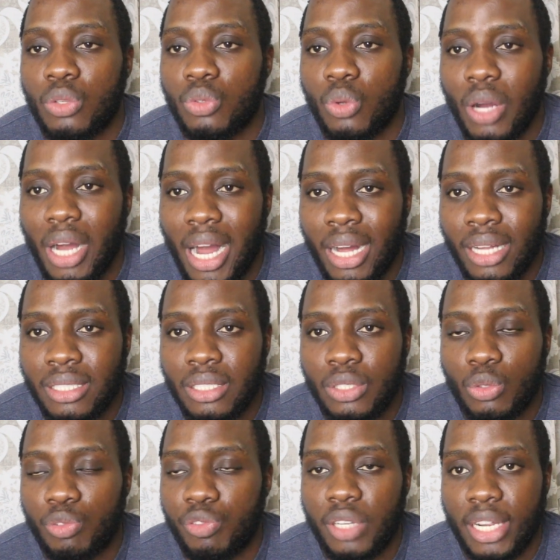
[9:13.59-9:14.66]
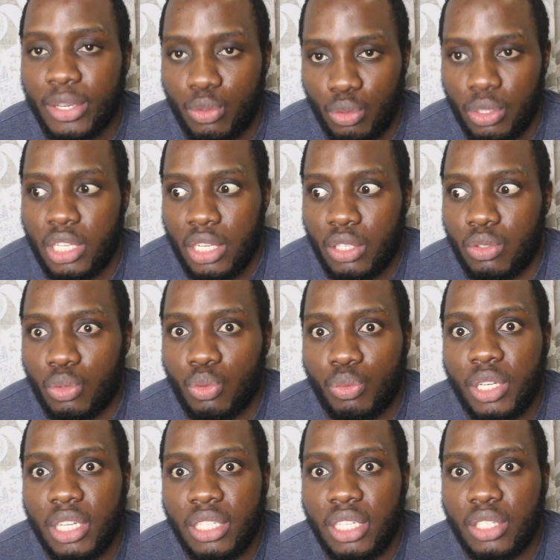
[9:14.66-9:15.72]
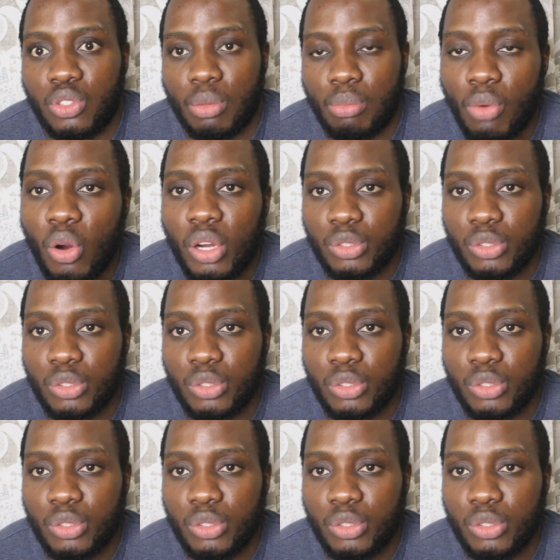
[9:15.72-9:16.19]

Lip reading: you feel like you really need some more,